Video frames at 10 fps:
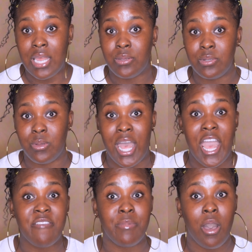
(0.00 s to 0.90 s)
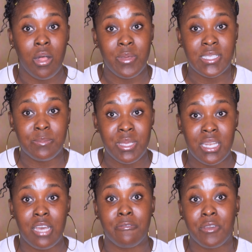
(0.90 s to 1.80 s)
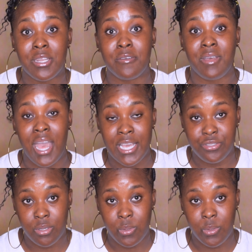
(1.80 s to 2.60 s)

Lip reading: I've always been afraid of hydroquinone